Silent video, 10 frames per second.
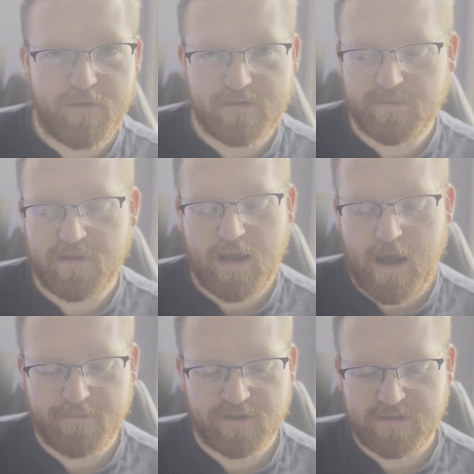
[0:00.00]
some of the
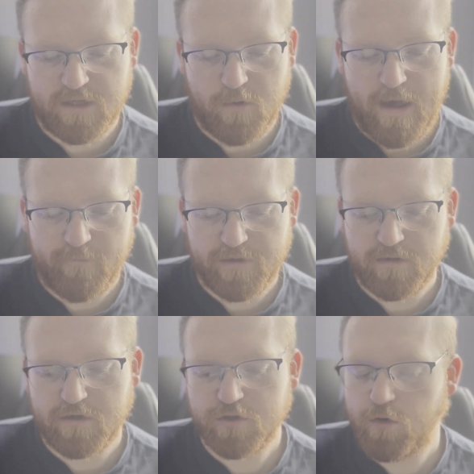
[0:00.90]
options that you have within
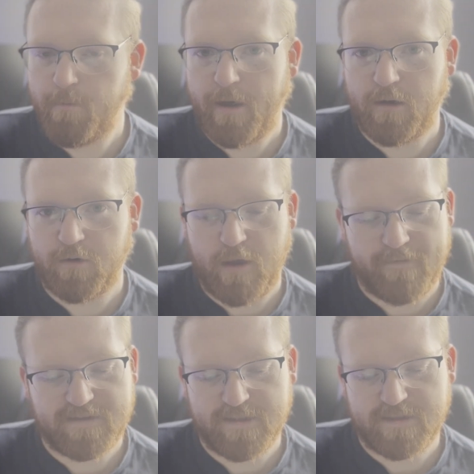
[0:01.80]
the control panel. You
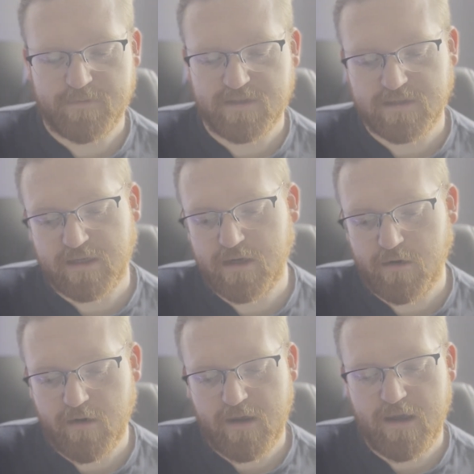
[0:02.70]
have system and
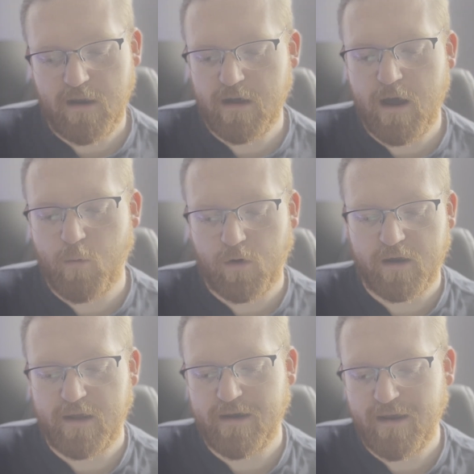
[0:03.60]
security,
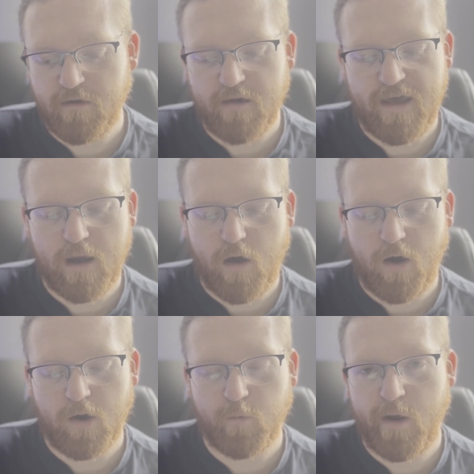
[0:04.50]
network and internet,
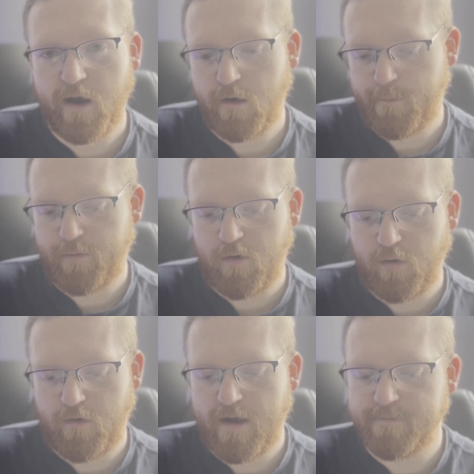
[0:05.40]
hardware,
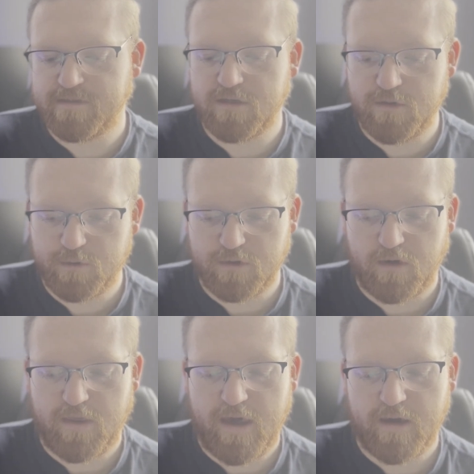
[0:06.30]
programs, user
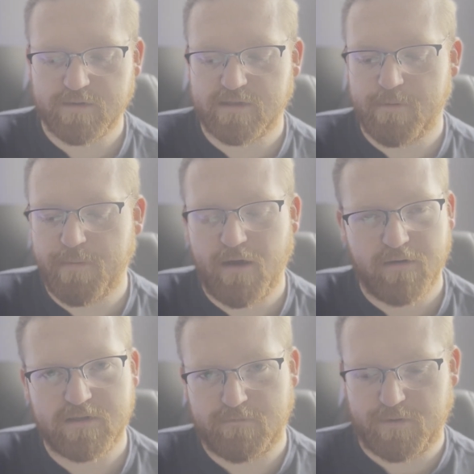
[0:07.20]
accounts,
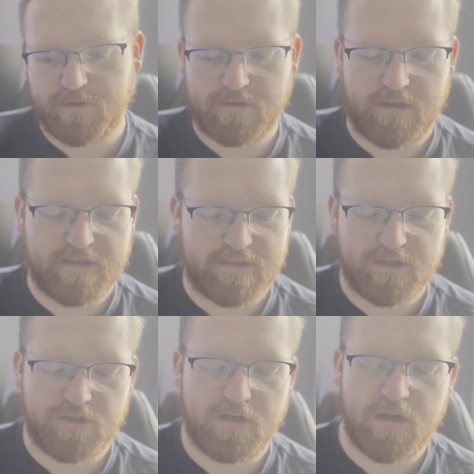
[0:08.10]
appearance and
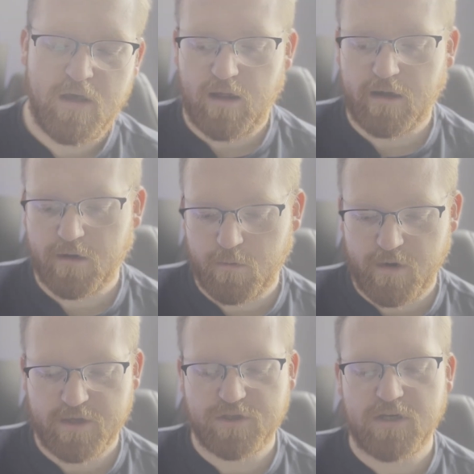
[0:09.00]
personalization, clock and
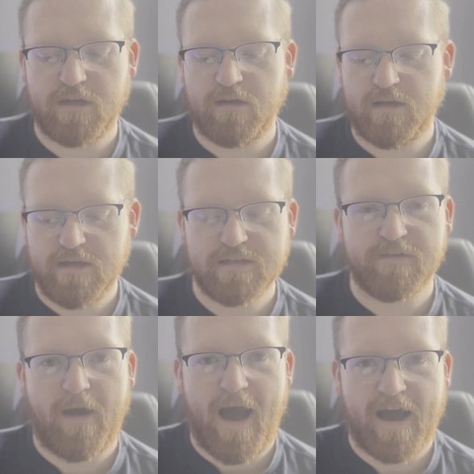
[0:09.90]
region, and ease
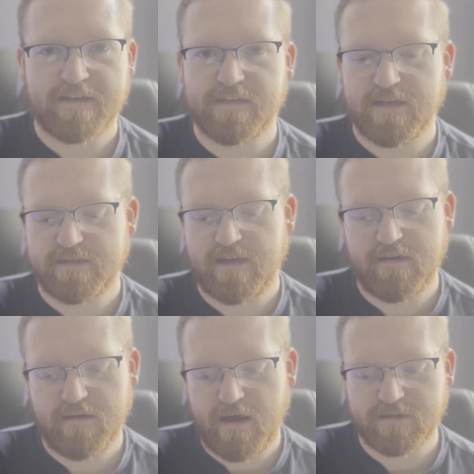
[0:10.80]
of access.
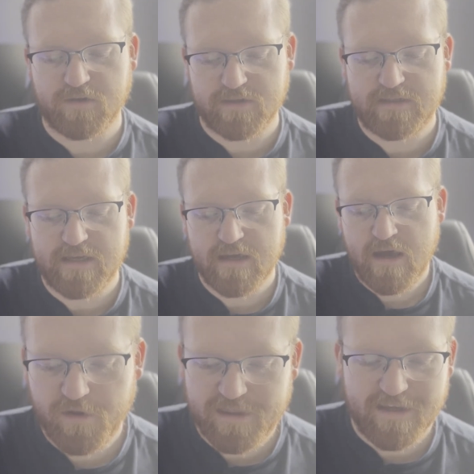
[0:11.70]
And as you can see,
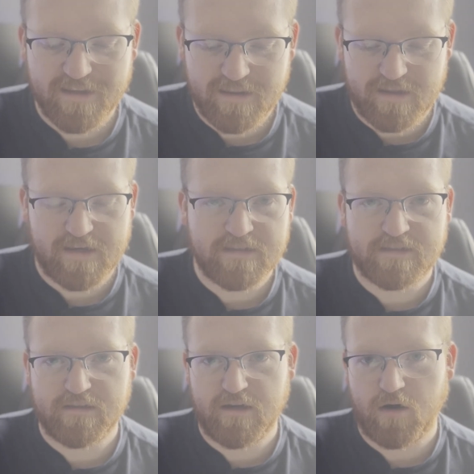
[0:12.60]
within
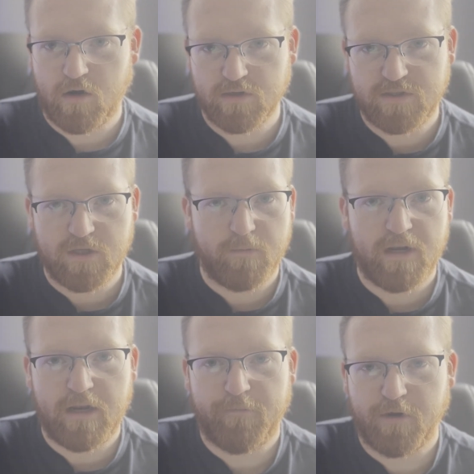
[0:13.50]
this, there are so
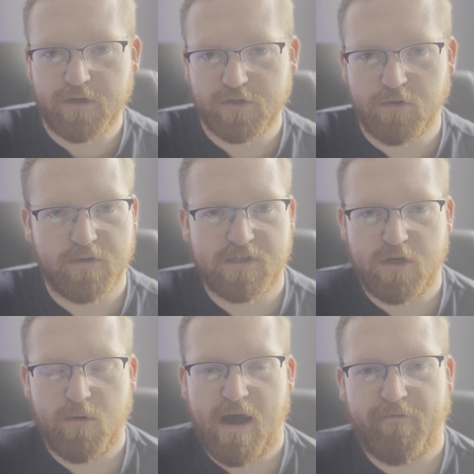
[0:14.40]
many different controls that
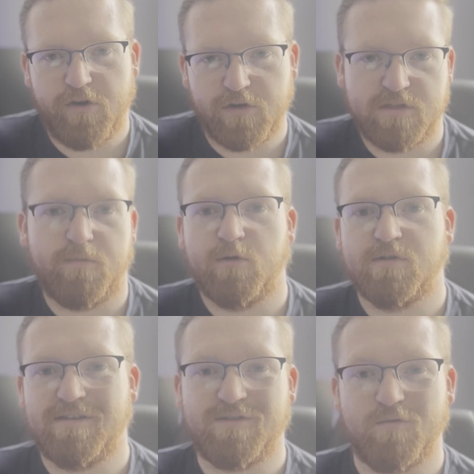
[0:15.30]
you have at your disposal,
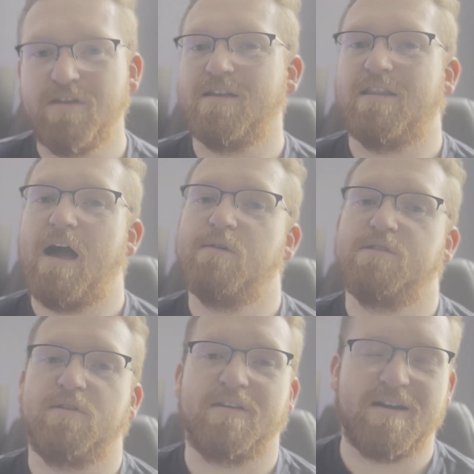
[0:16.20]
and this really allows
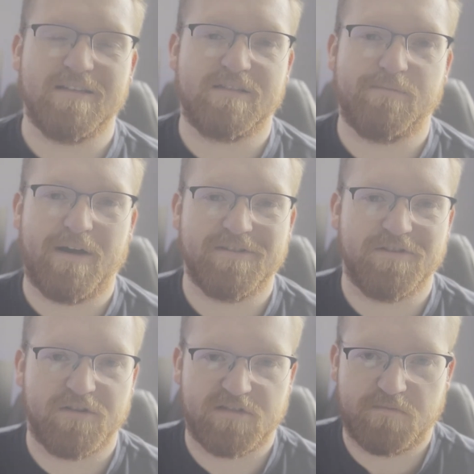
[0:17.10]
you to customize
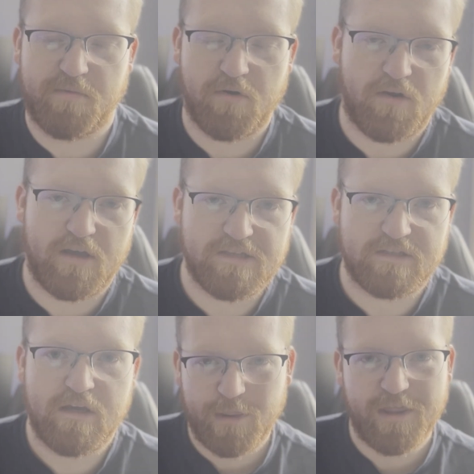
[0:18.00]
your
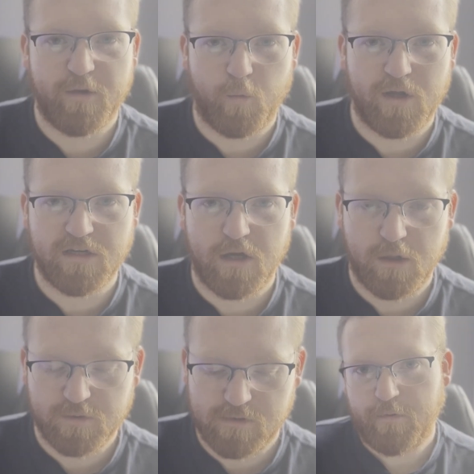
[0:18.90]
experience within
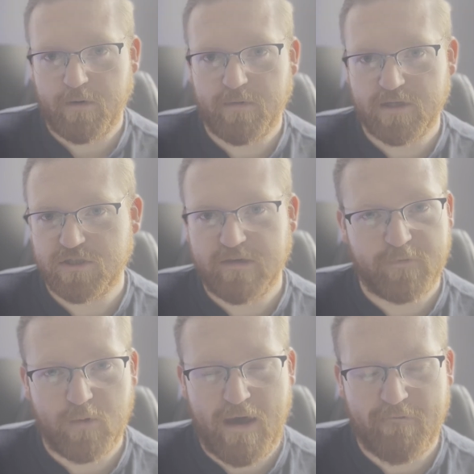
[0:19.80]
Windows. Pretty much, if
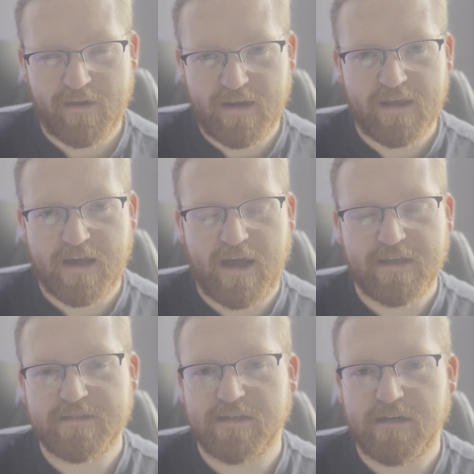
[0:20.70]
you have any
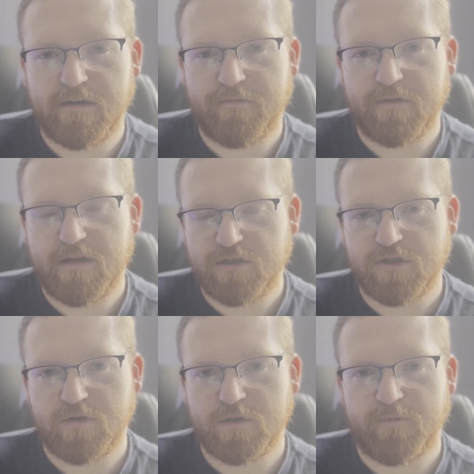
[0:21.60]
kinds of
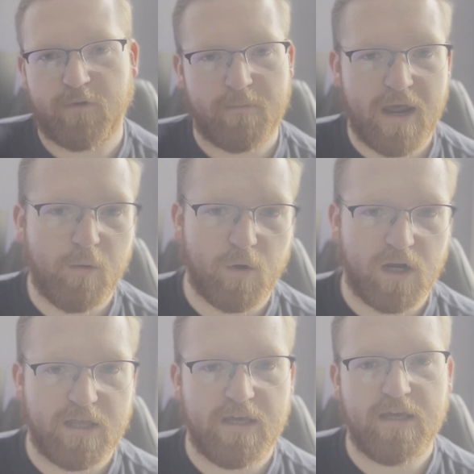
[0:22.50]
issues, from
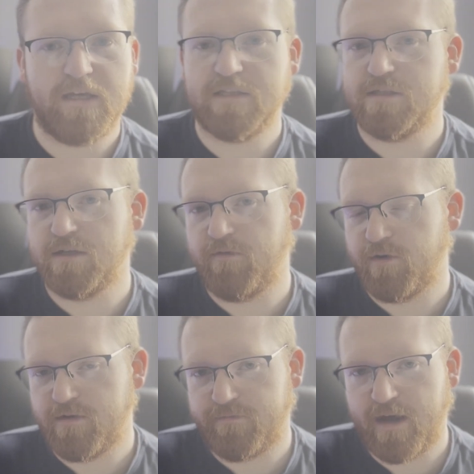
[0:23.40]
networking to
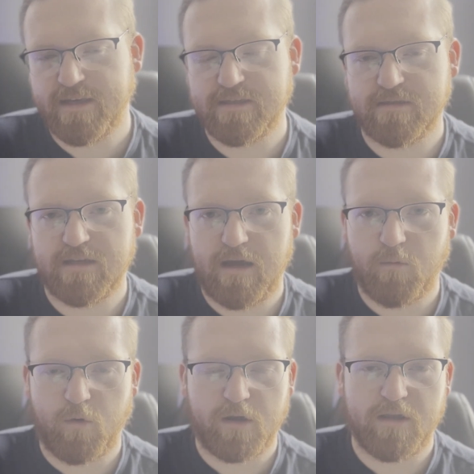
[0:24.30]
different devices
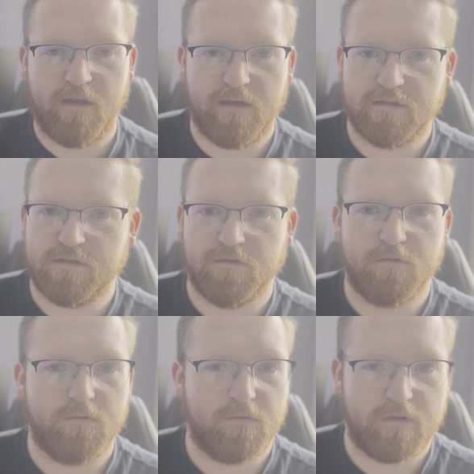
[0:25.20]
not working
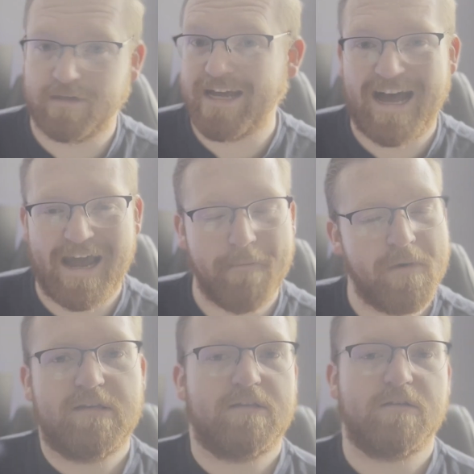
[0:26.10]
to the time,
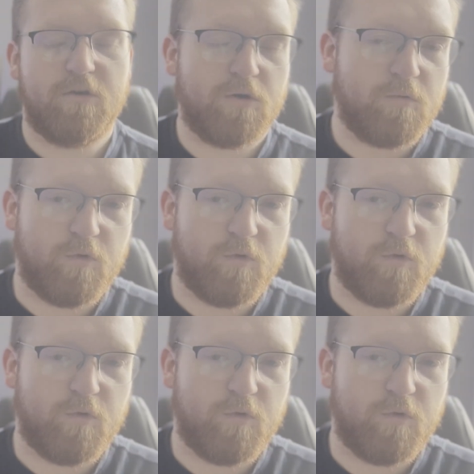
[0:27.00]
that you can